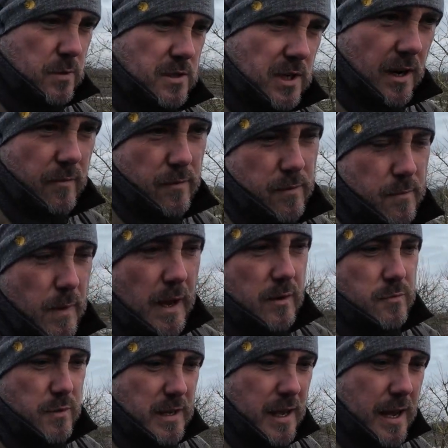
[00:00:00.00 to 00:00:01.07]
which I've had
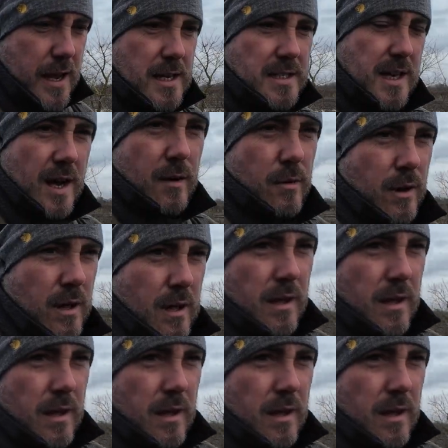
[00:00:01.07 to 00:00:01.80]
for years now.